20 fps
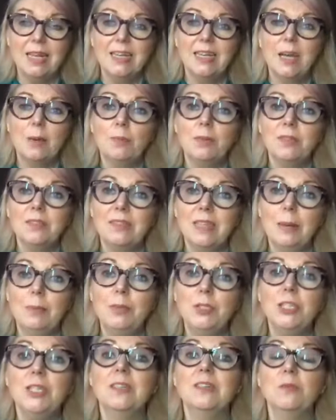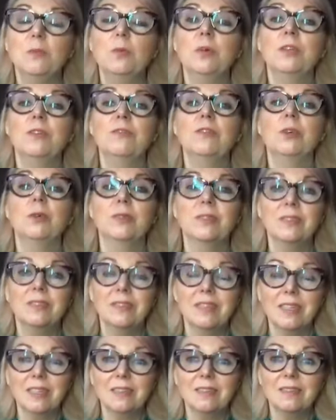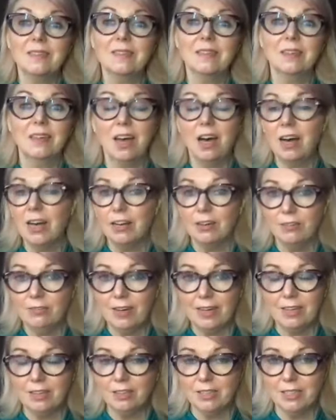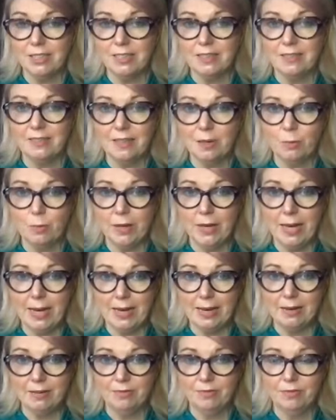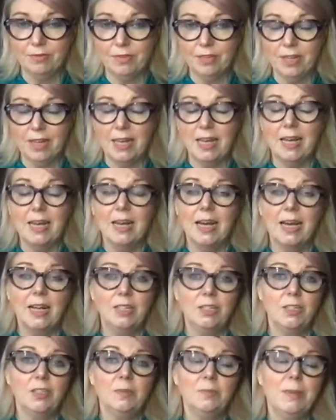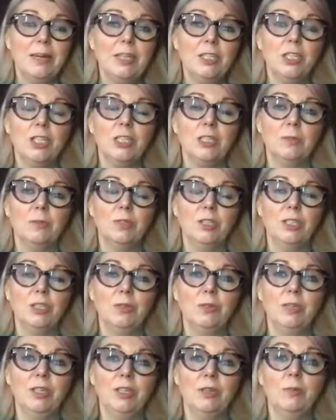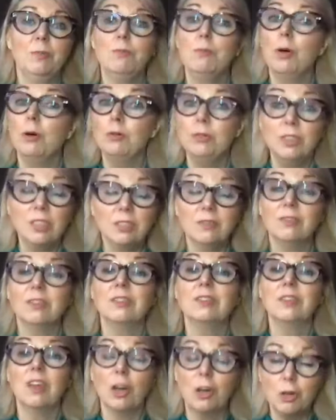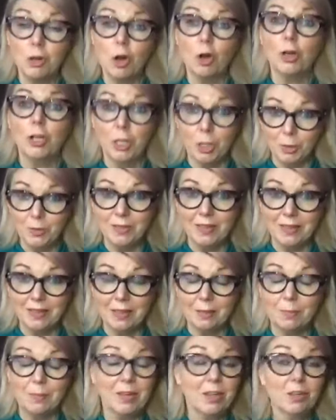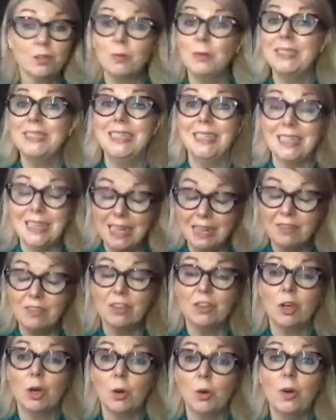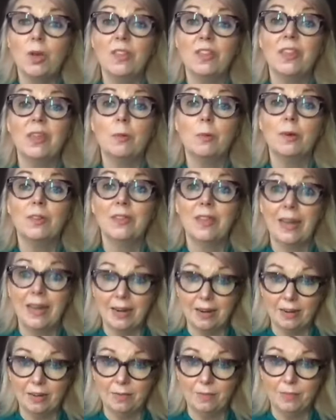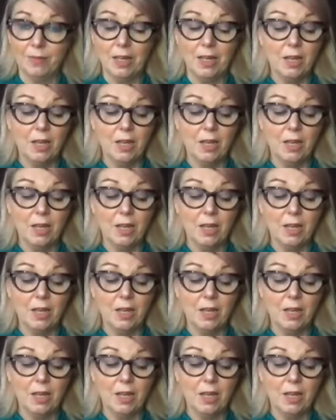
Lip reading: Now, perception is one of those 6 higher faculties that we have. I'll just mention them to you. Most of us are not using them because we didn't even know they were there.